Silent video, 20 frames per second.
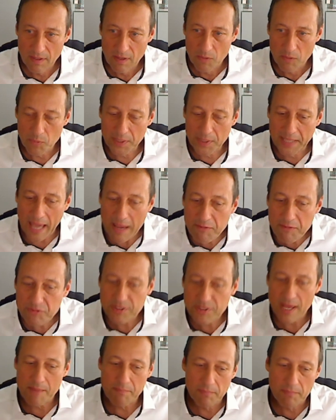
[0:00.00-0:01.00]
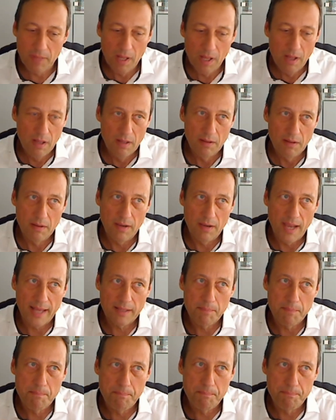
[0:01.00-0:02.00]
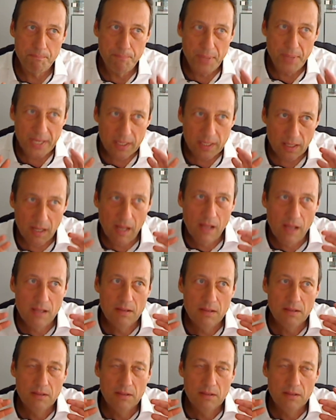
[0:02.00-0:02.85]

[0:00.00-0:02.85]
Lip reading: We gave them like a bigger